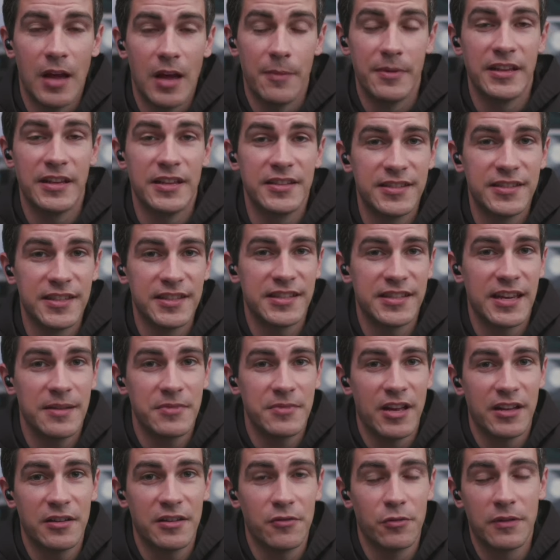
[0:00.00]
I mean, it's the same
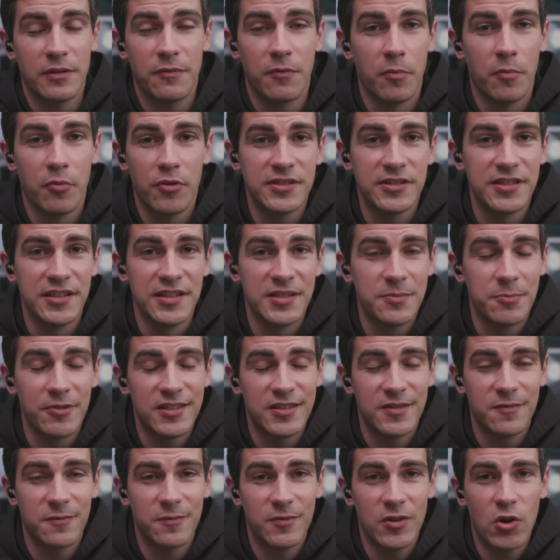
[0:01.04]
not only for prisons, but
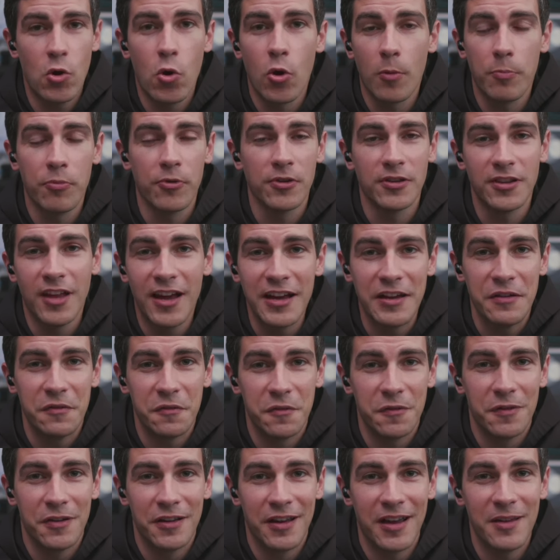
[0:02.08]
it's corporate
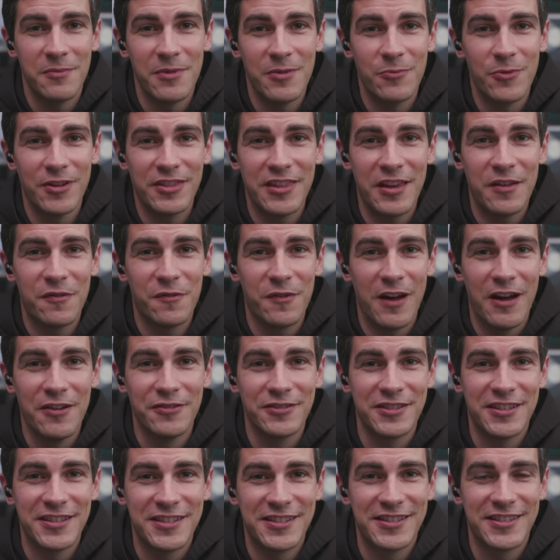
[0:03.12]
life. I mean, what they
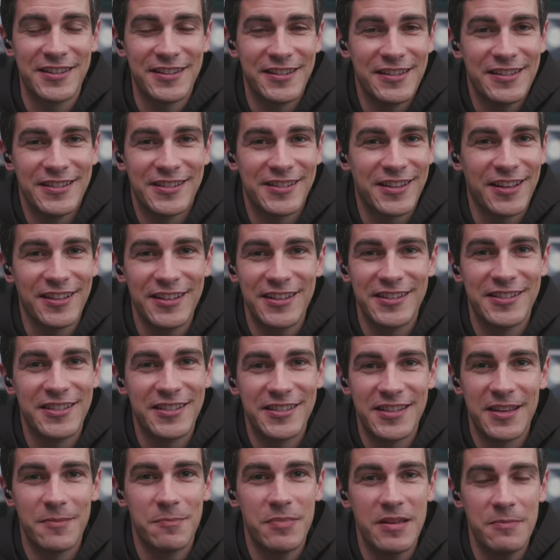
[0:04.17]
found is, in studies,
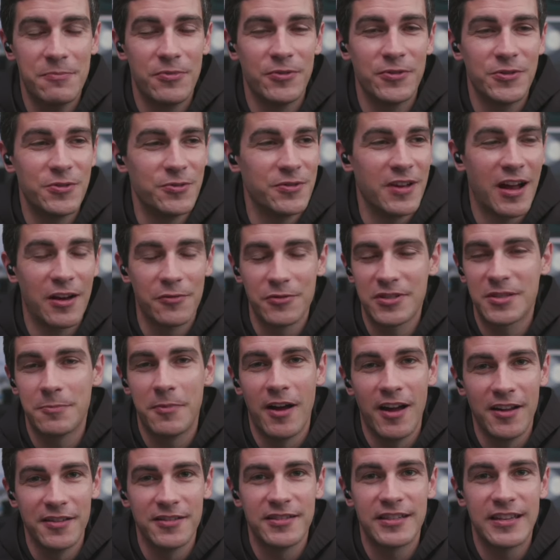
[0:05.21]
is that people do not
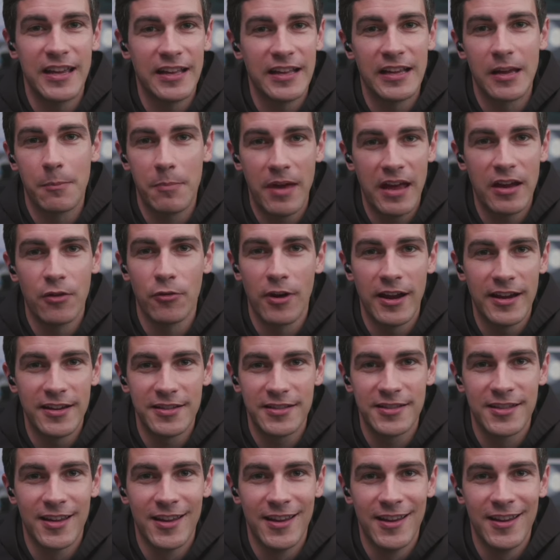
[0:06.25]
respond to getting a pay
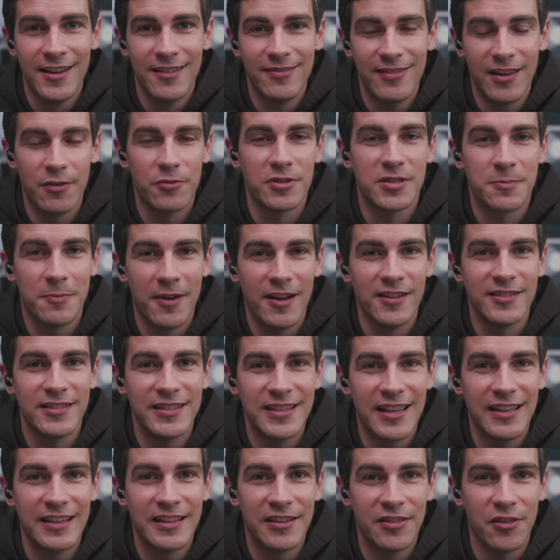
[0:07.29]
raise. They respond
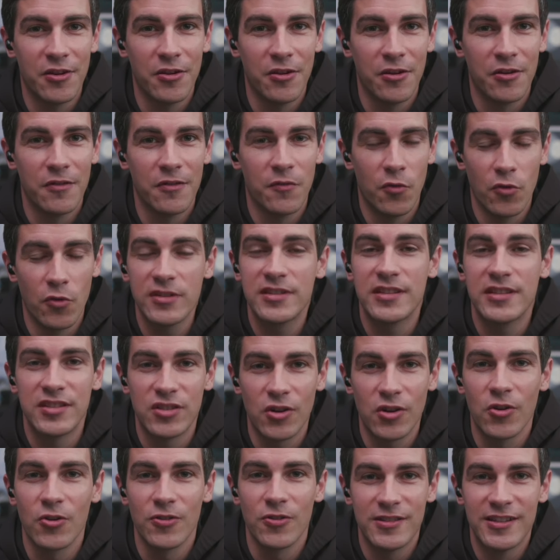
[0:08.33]
to getting their
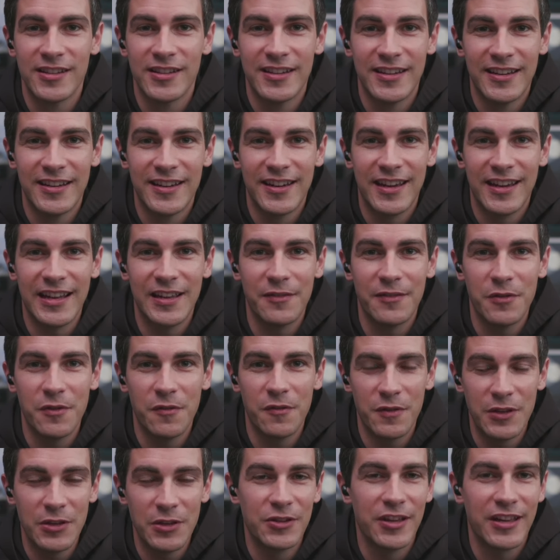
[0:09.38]
voices heard. Mm-hmm. And if
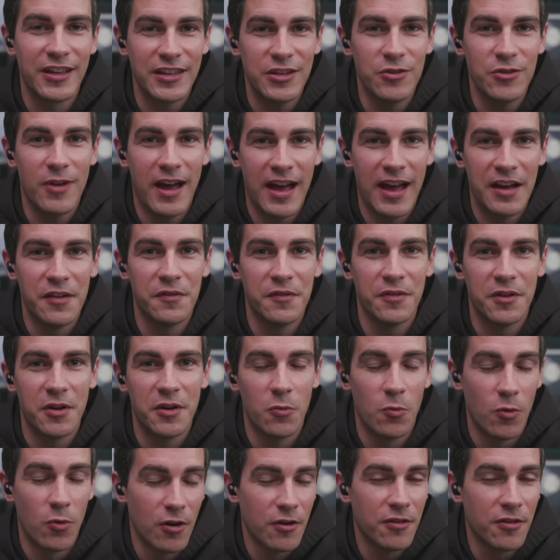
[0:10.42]
you feel like you have
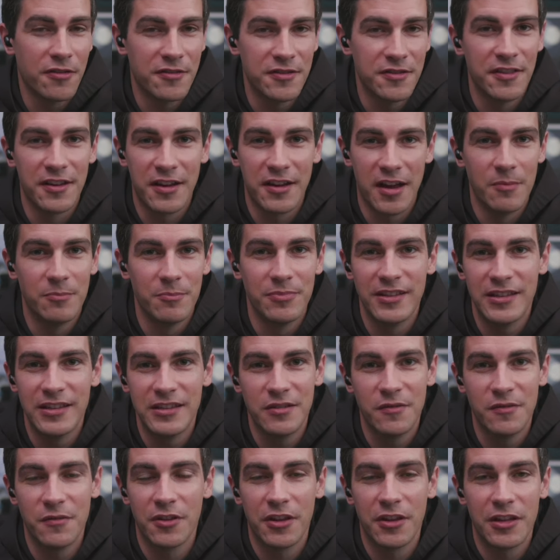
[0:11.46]
a worth to the company
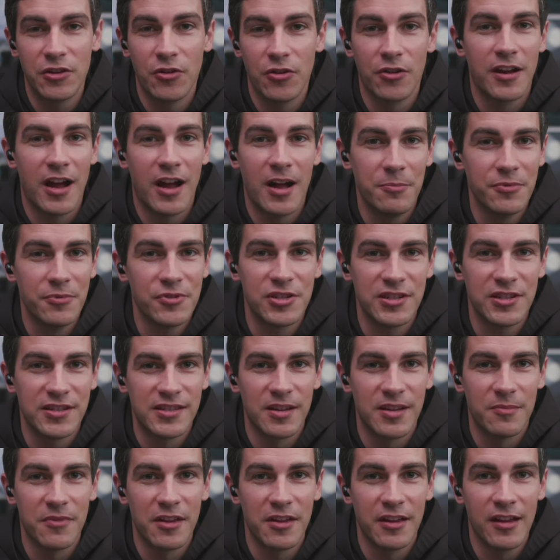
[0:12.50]
and you feel like you're accomplishing
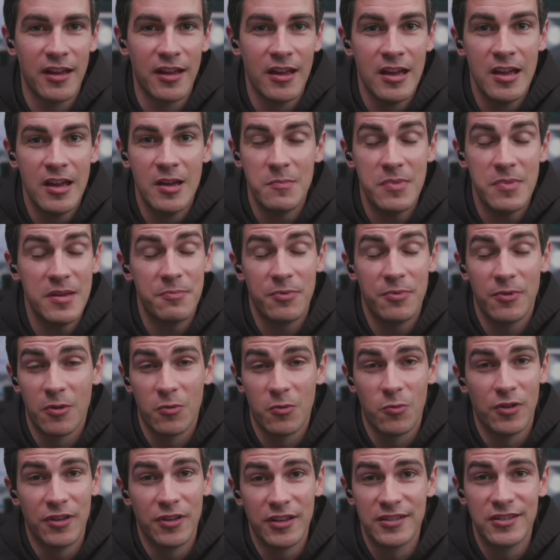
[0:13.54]
something, people
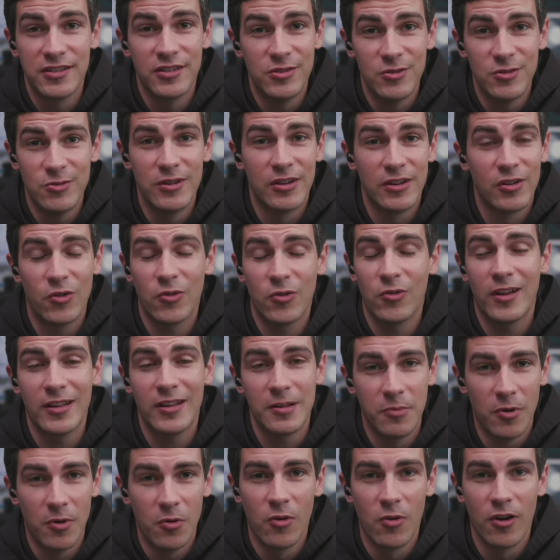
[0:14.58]
are willing to do
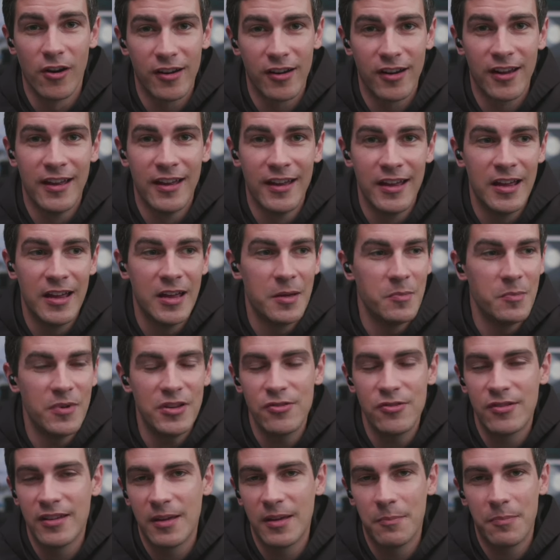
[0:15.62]
incredible work.
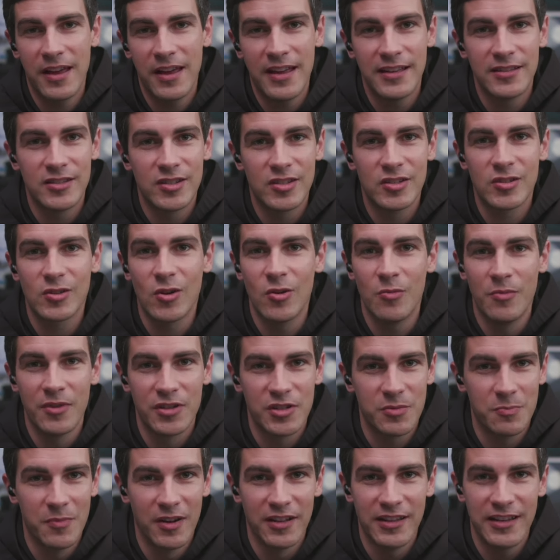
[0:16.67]
But you can get paid so
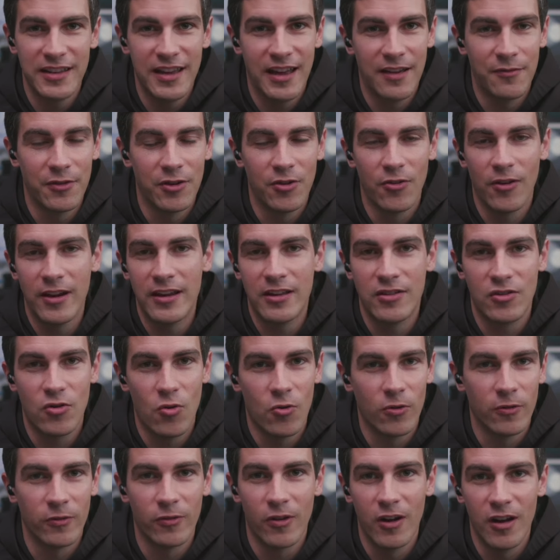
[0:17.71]
much money, have a great
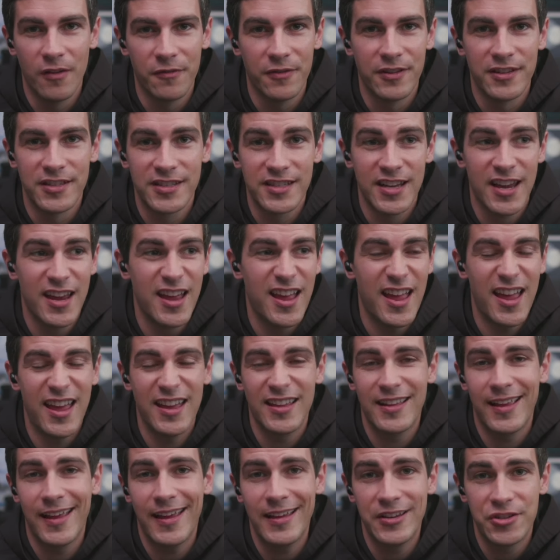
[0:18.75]
corner office,
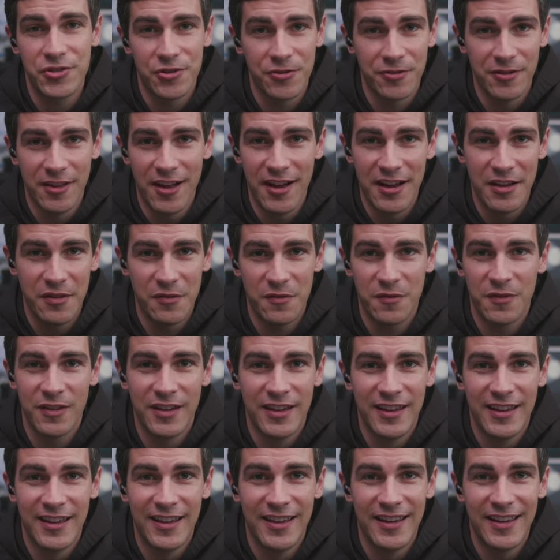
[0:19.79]
and hate your life.
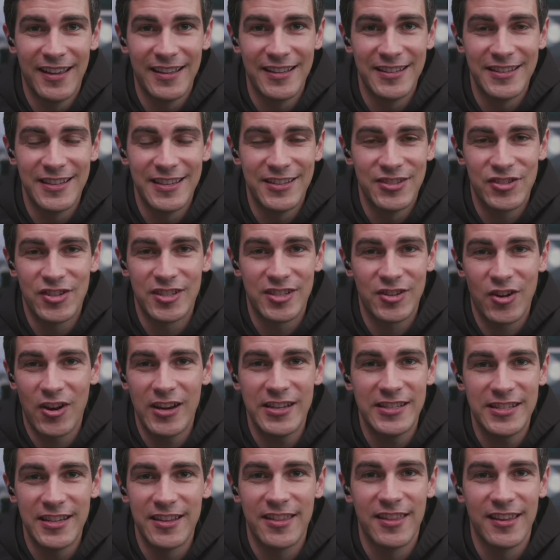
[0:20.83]
And it's just
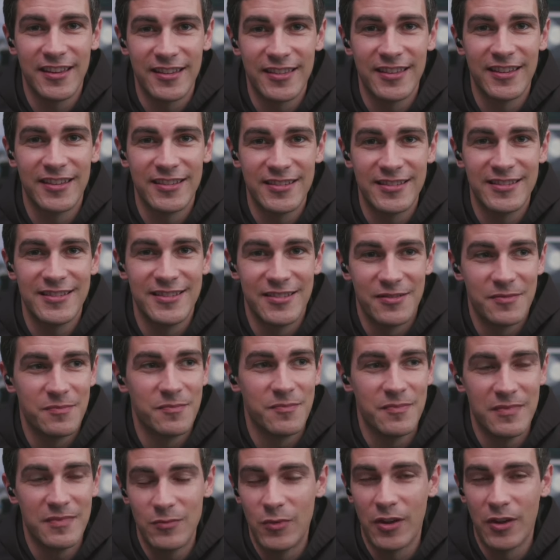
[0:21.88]
crazy to think that, you know,
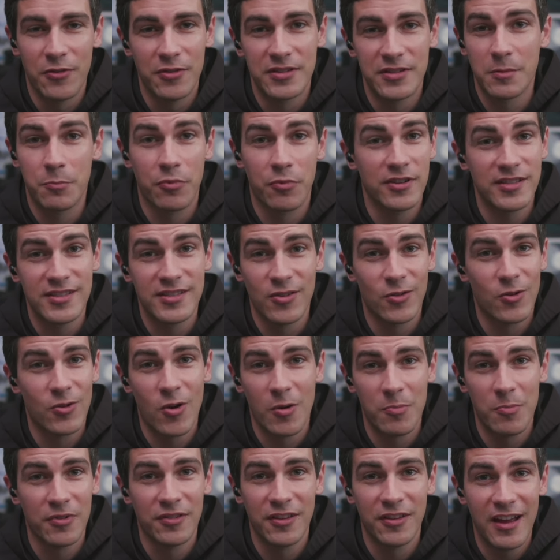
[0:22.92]
whether it's a prison or
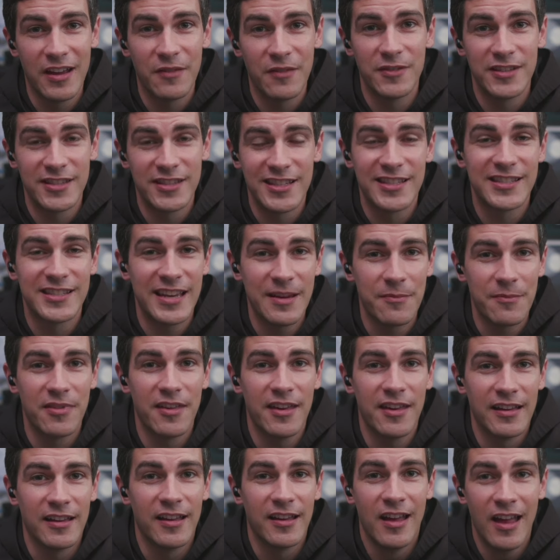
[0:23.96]
corporate life, it's the same
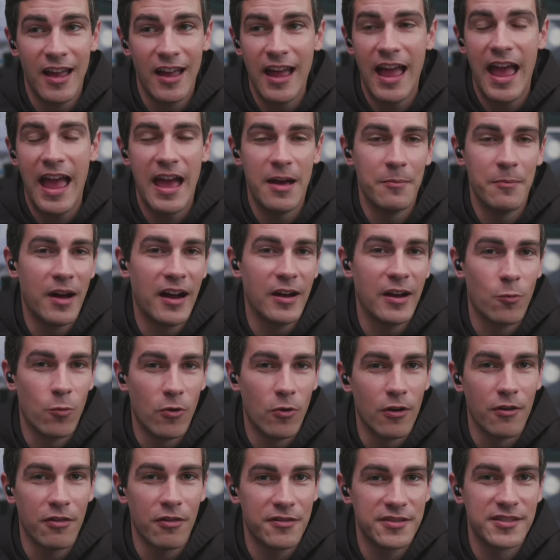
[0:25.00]
thing. Am I
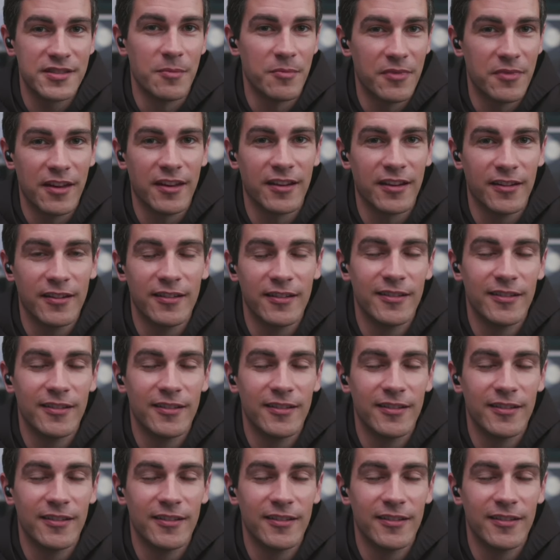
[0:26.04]
worth something?